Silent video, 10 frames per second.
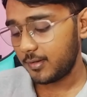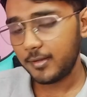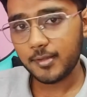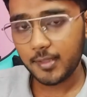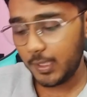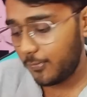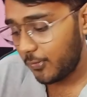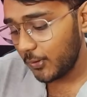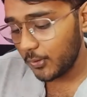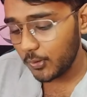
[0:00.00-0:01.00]
If
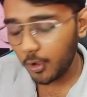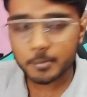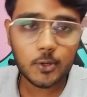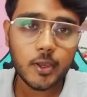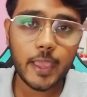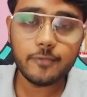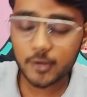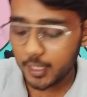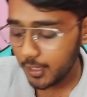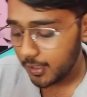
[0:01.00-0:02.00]
you observe
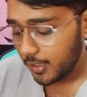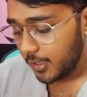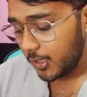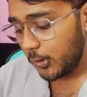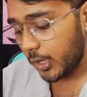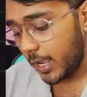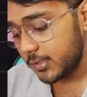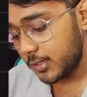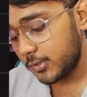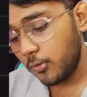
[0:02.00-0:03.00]
carefully, your
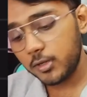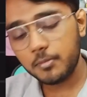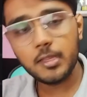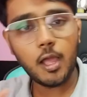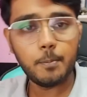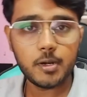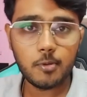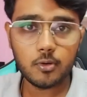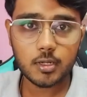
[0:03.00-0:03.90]
answer is going to be the upper boundary.